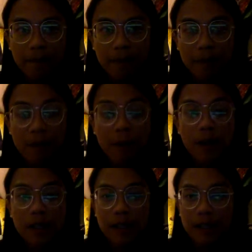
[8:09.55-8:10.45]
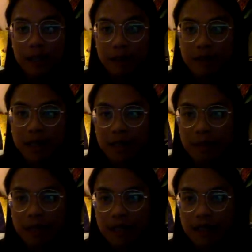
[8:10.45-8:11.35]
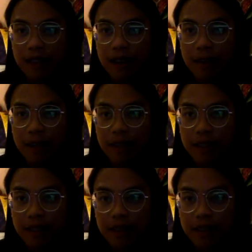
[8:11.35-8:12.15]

Before I continue, I'm just going to read these comments here.